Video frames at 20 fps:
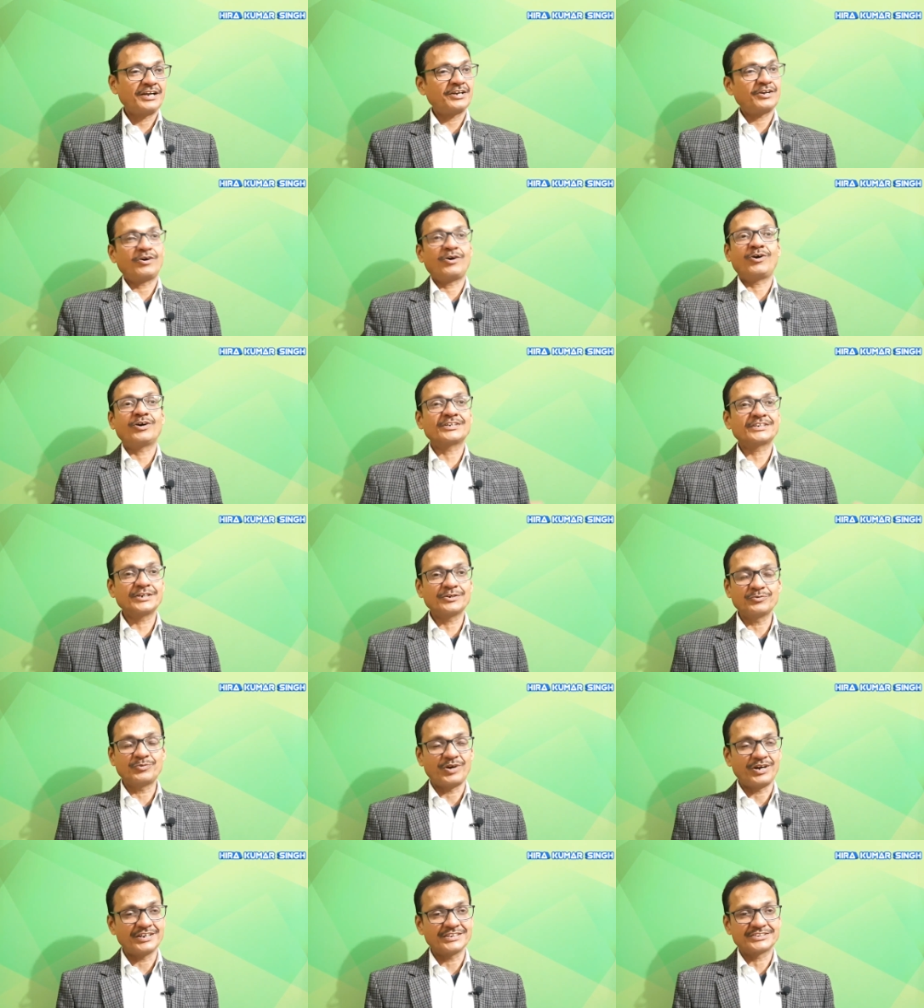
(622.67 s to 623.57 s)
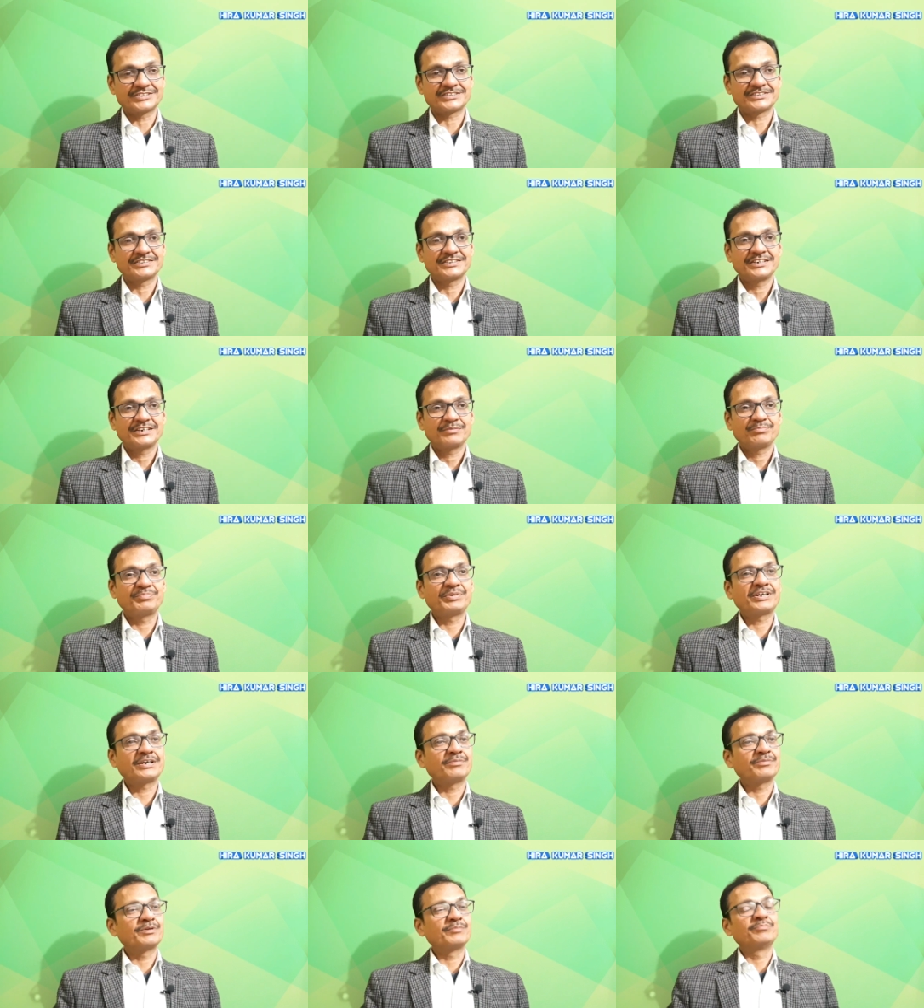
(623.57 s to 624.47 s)
and otter was
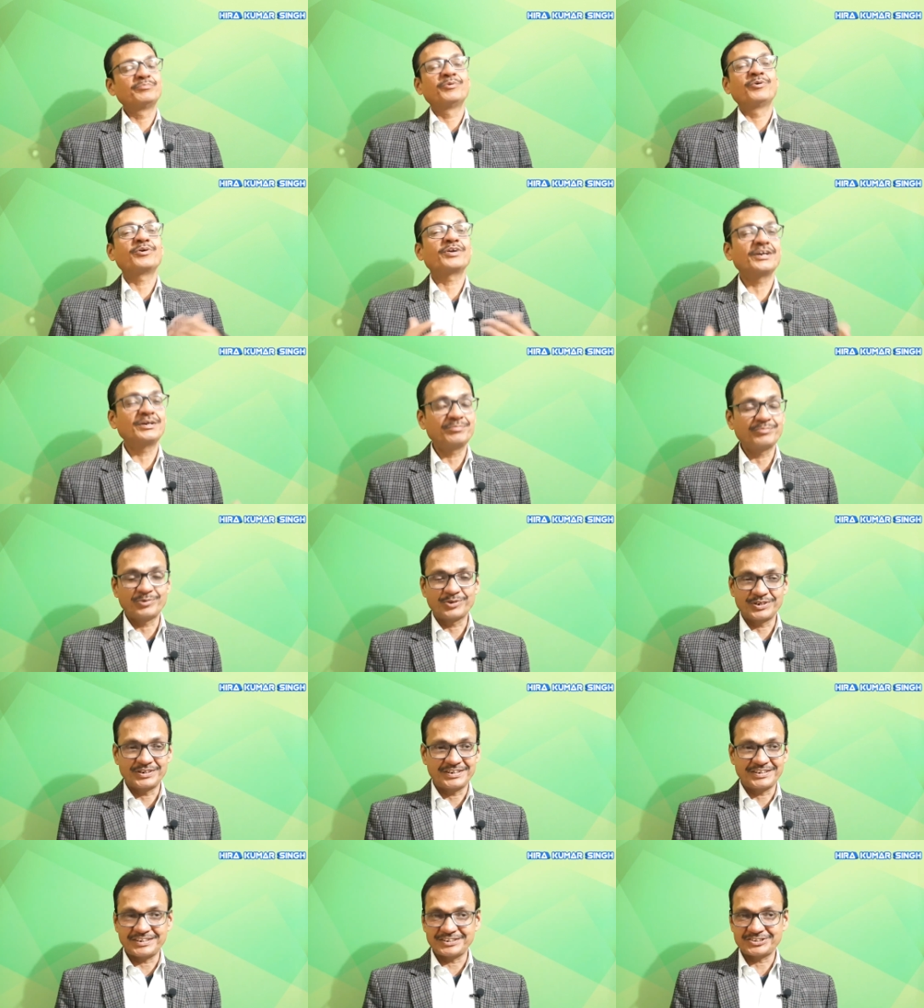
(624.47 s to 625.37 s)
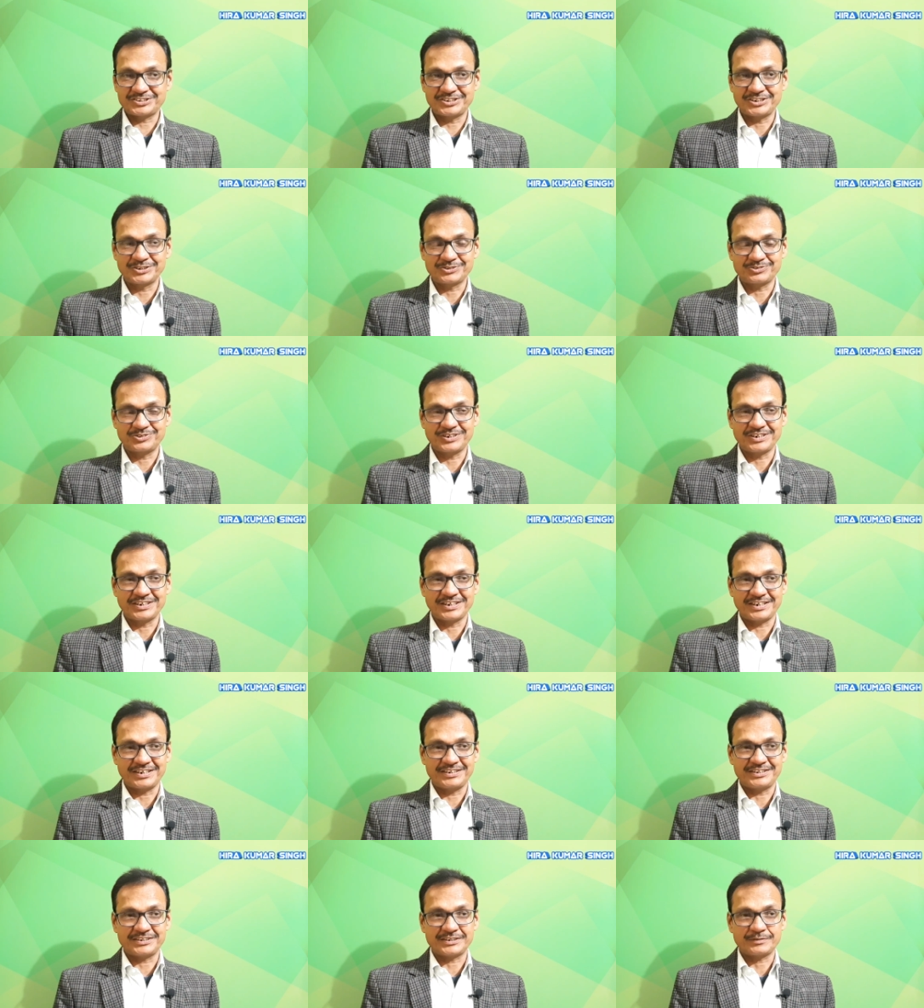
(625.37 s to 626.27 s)
becoming more and more interesting to the
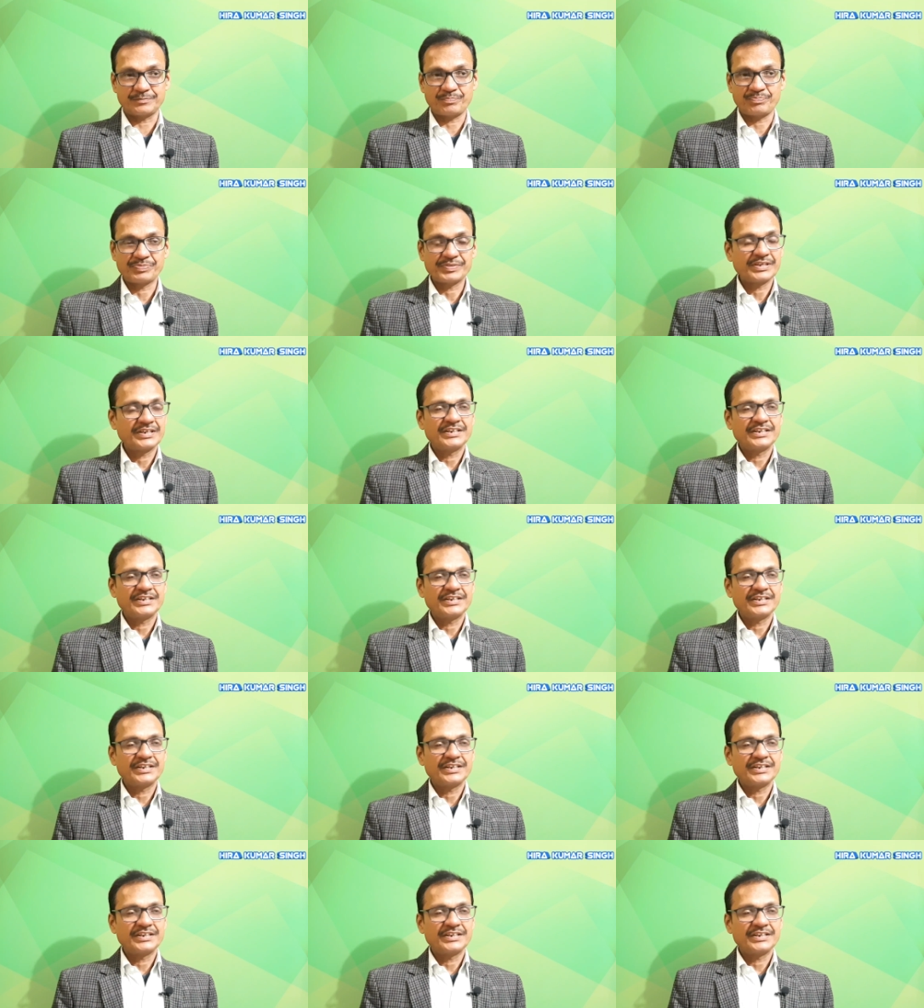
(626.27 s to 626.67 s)
narrator.